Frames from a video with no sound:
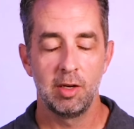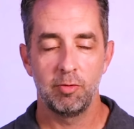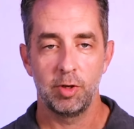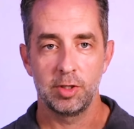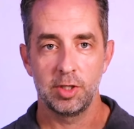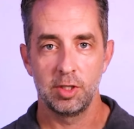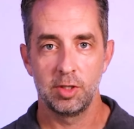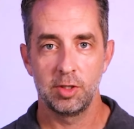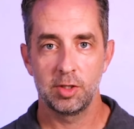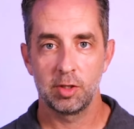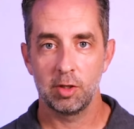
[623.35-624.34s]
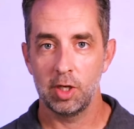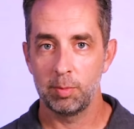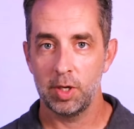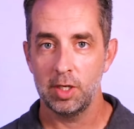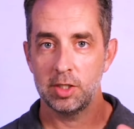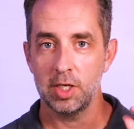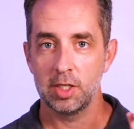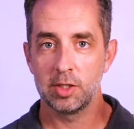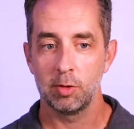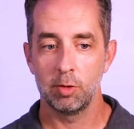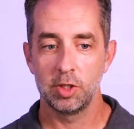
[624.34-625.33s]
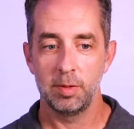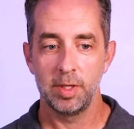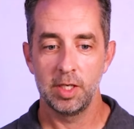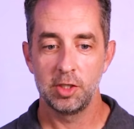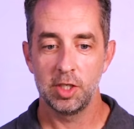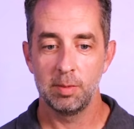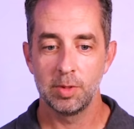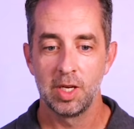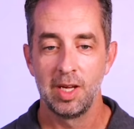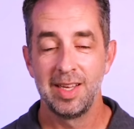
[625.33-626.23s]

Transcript: versus Claude projects or Gemini gems.